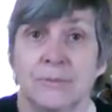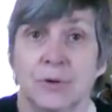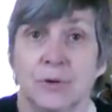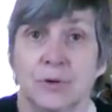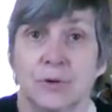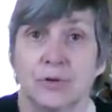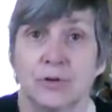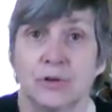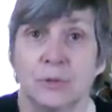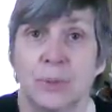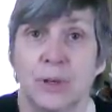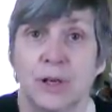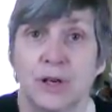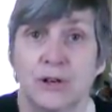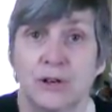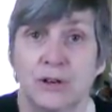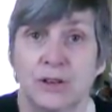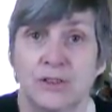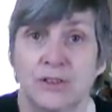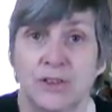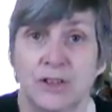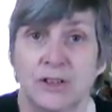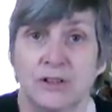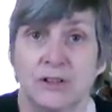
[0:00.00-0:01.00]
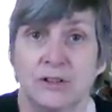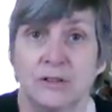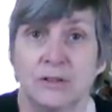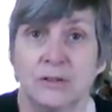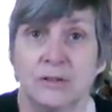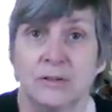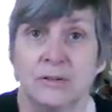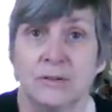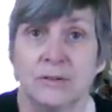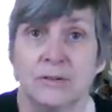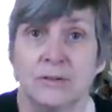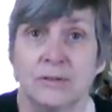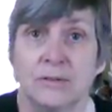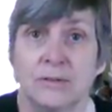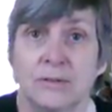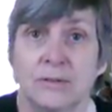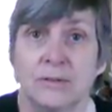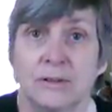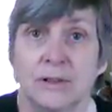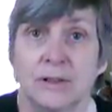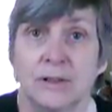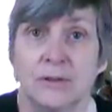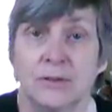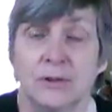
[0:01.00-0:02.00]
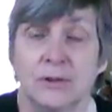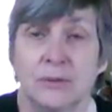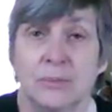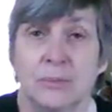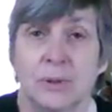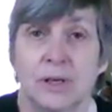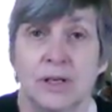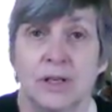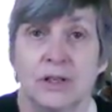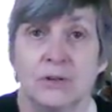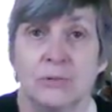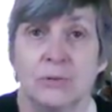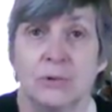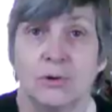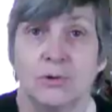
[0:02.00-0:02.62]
or to be critical if your mind